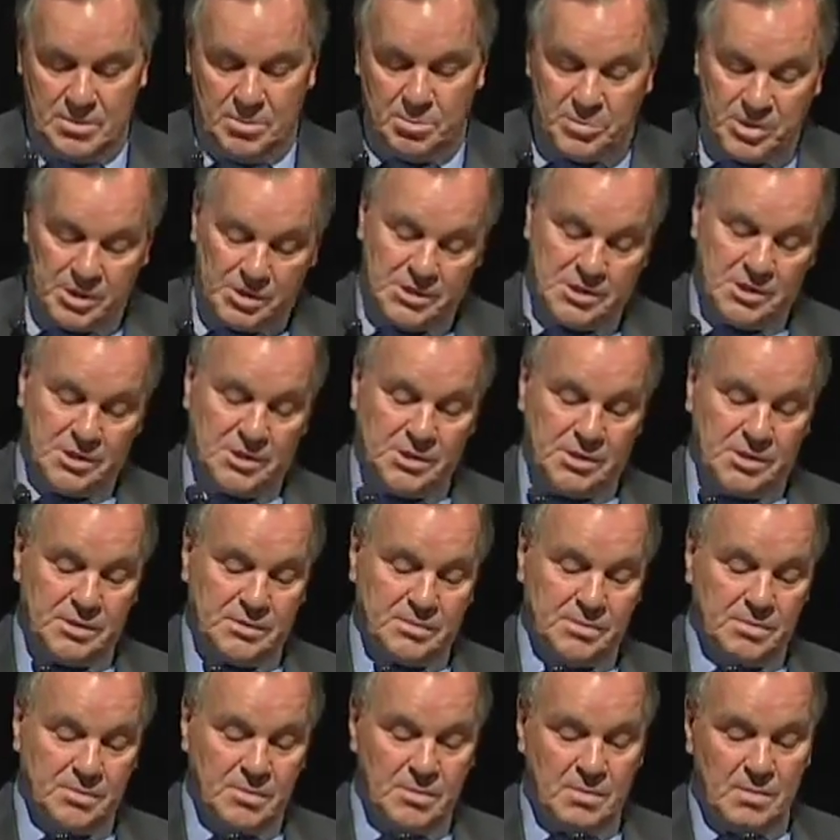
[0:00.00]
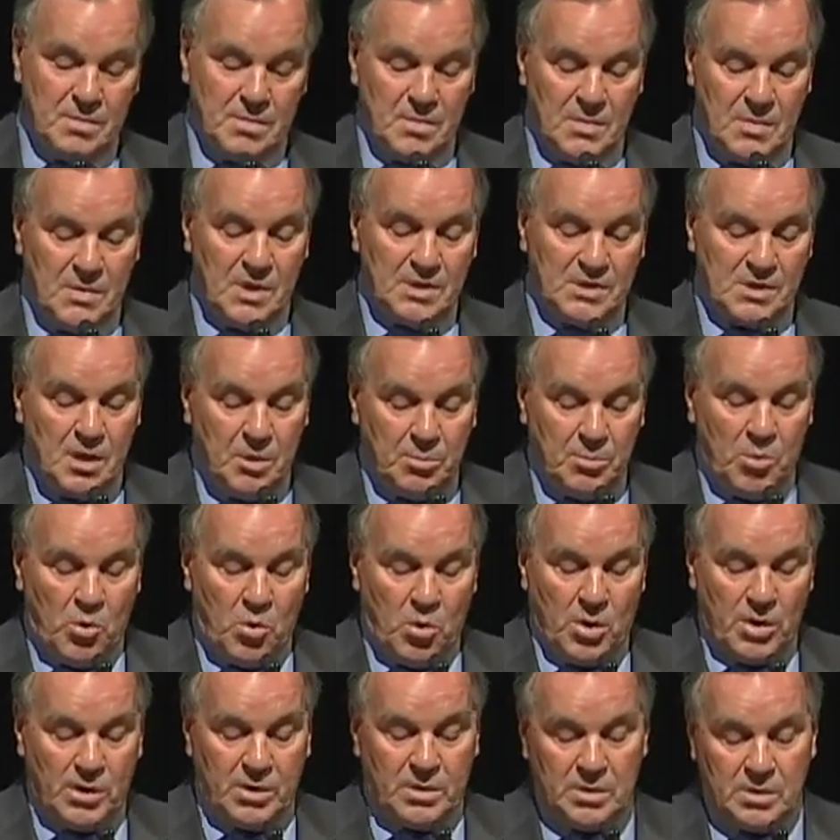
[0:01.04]
business. That's
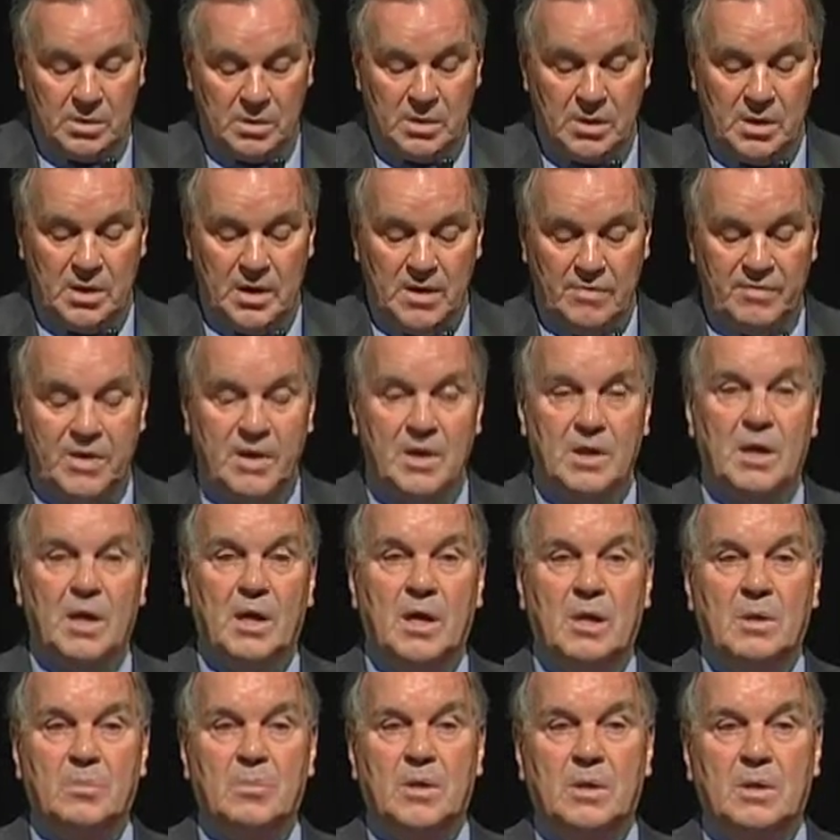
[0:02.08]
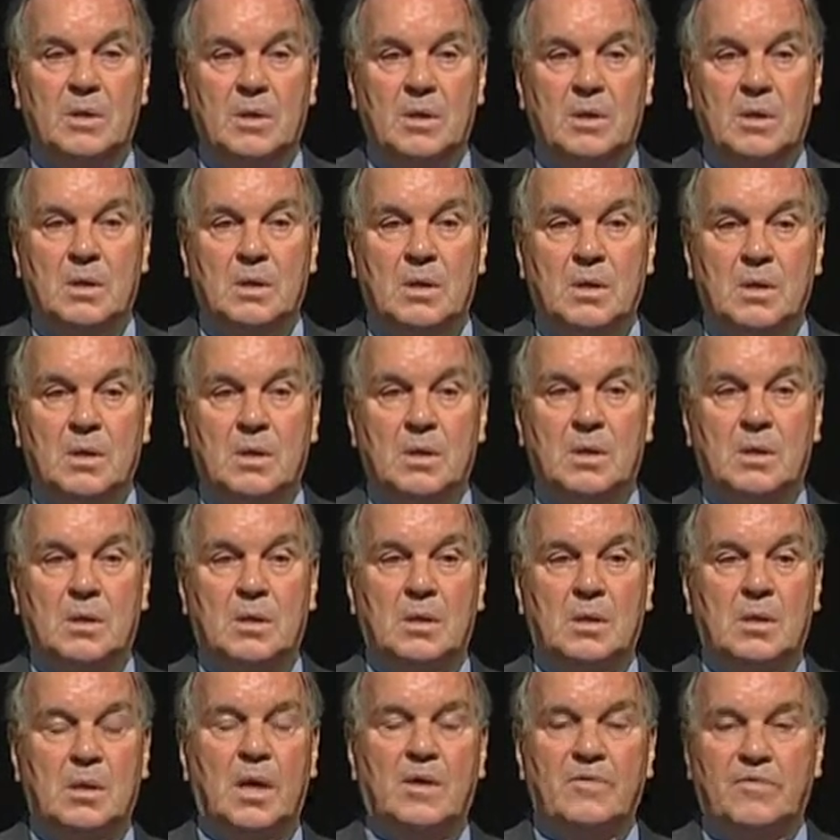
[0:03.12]
important and every day, but
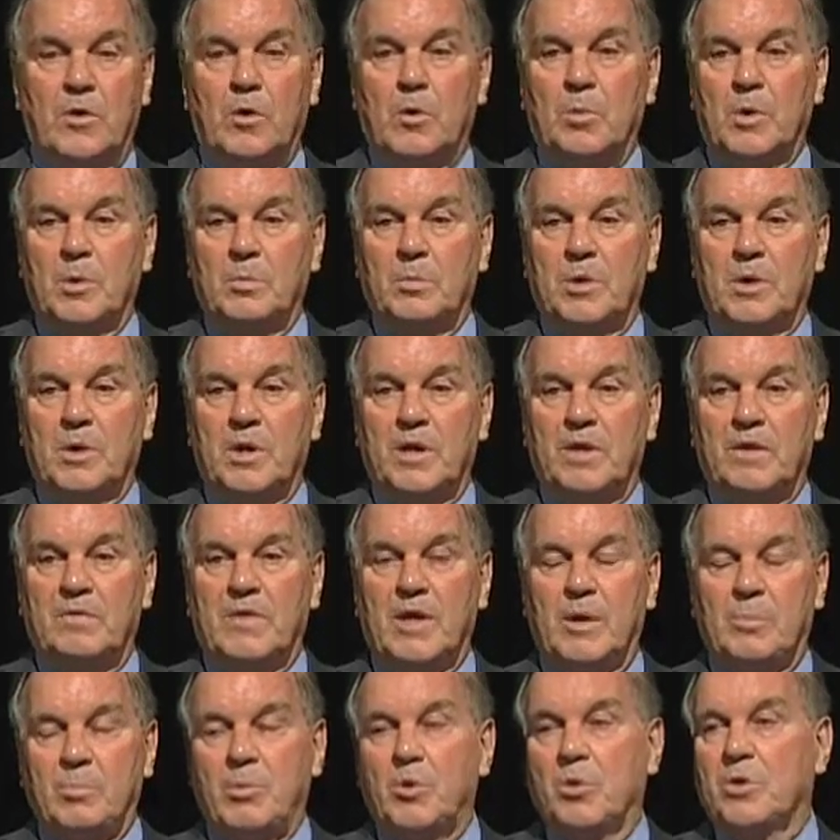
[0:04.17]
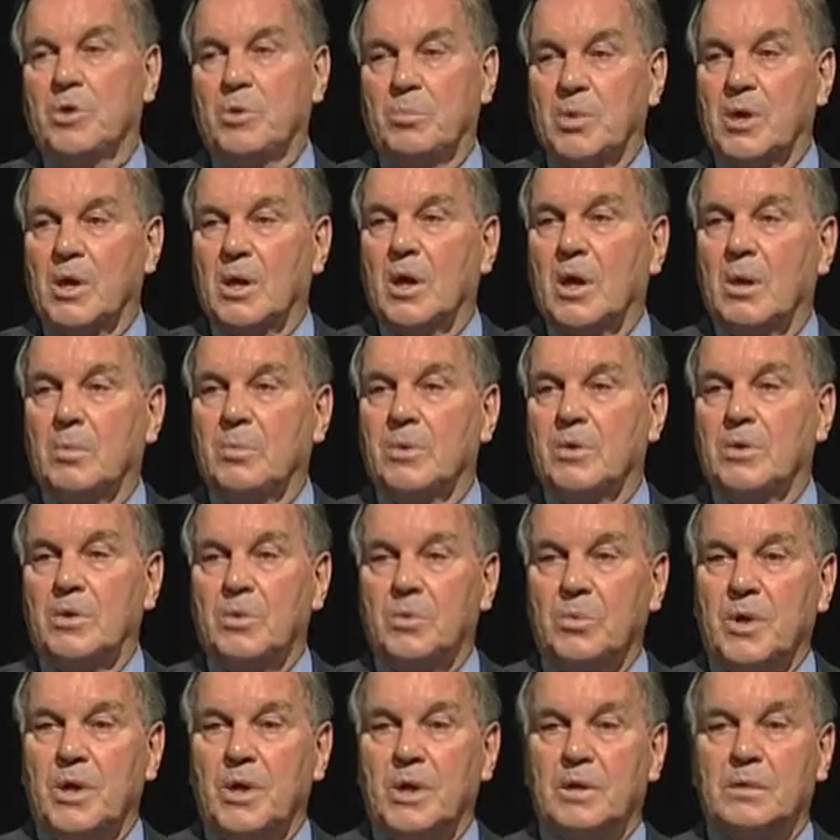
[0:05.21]
I firmly believe that book you pick up and you
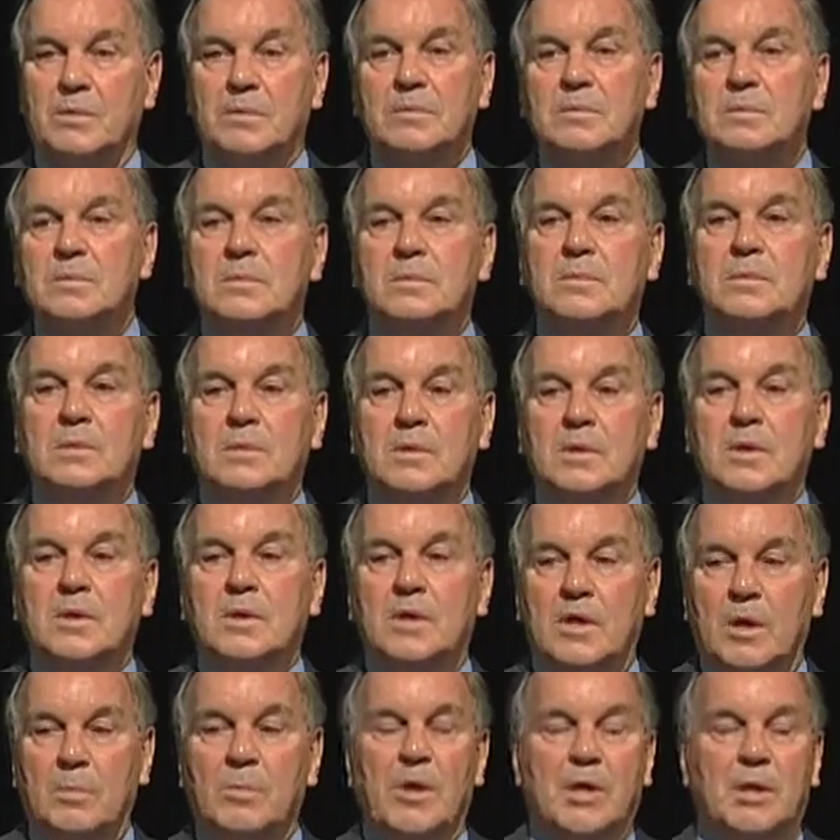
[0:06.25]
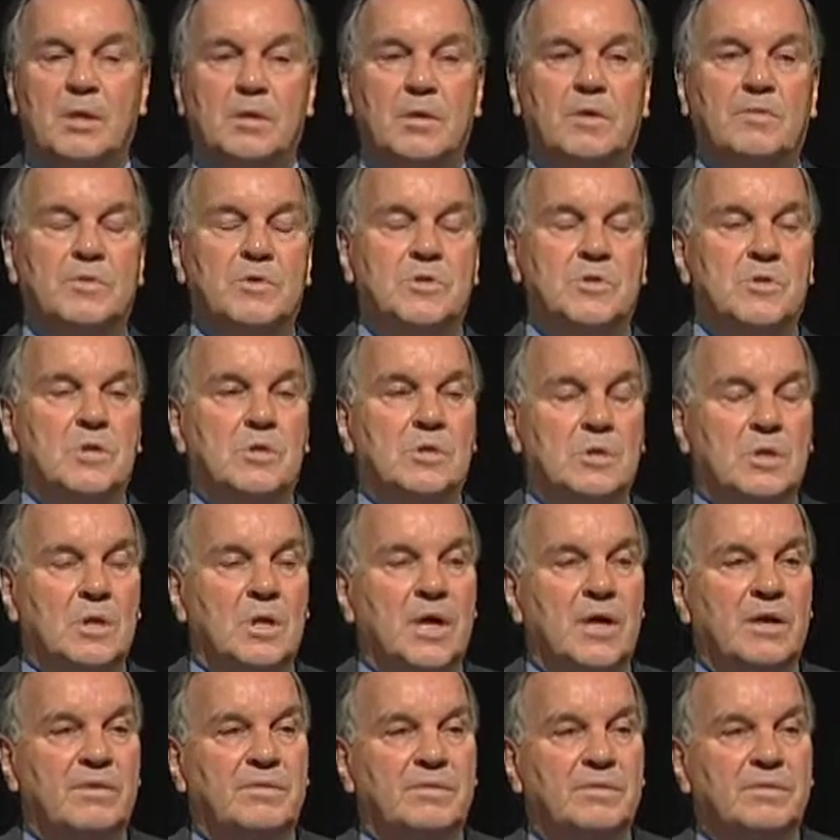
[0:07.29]
read can make a difference in your
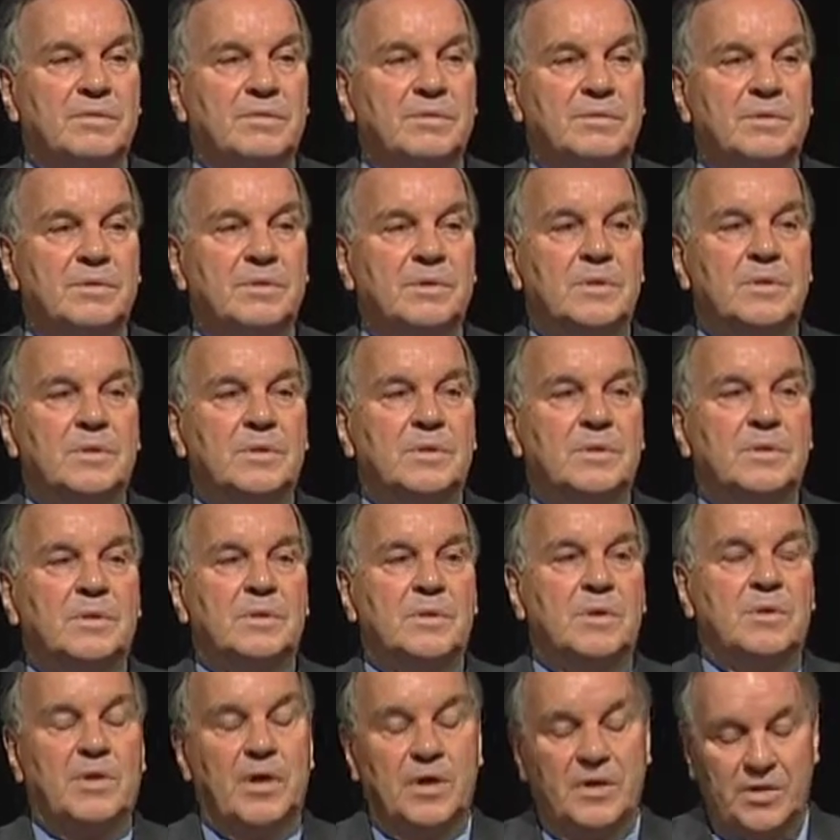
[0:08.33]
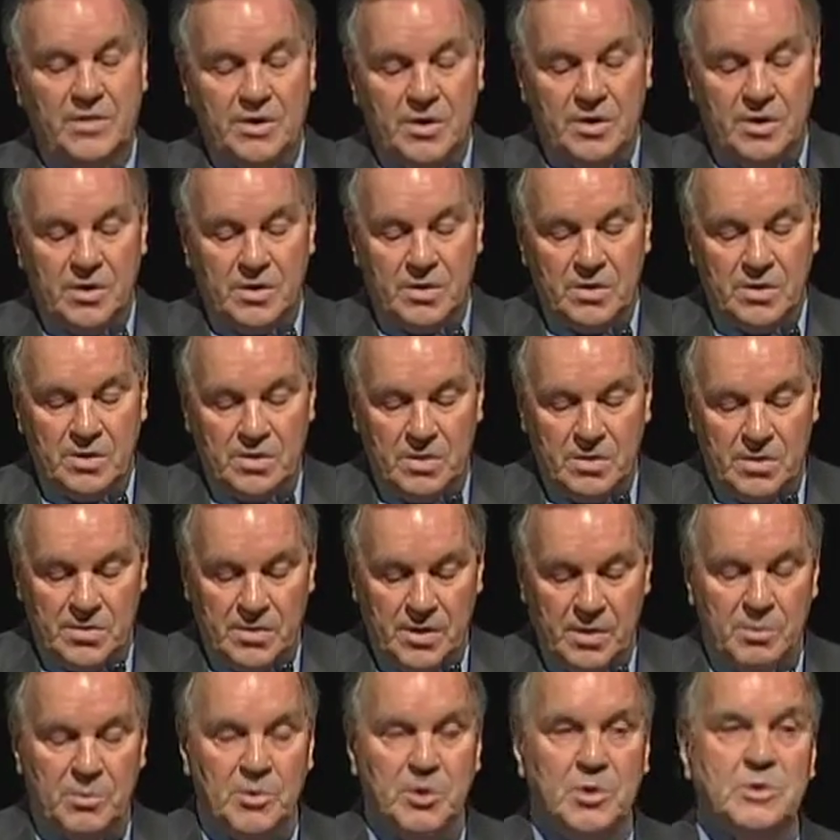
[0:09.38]
life, or that theater, or
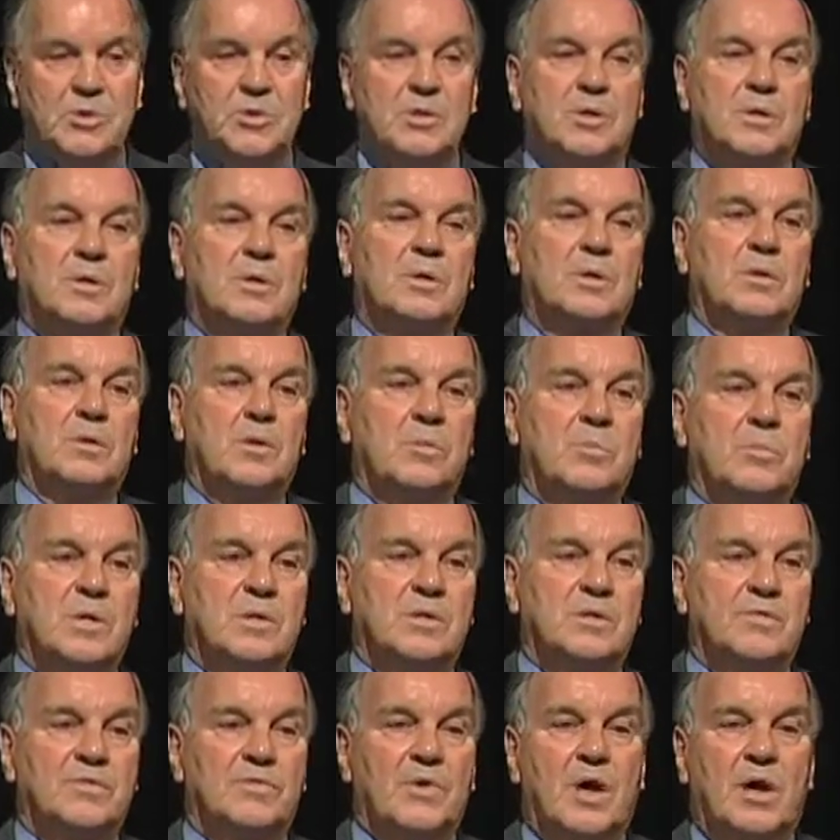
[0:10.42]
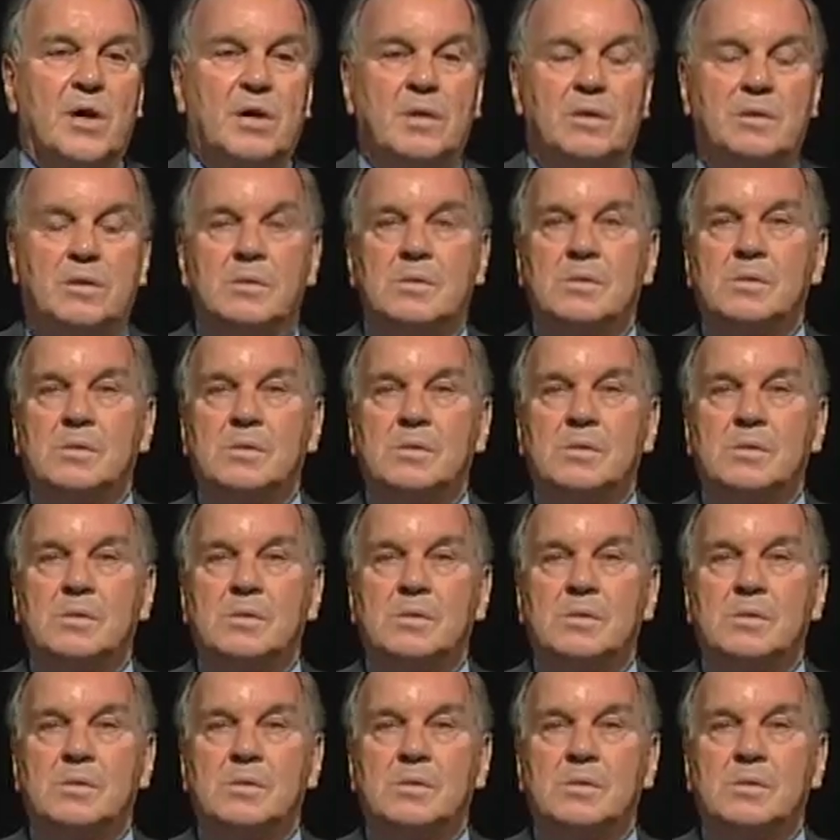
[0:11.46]
that music, or that piece of art,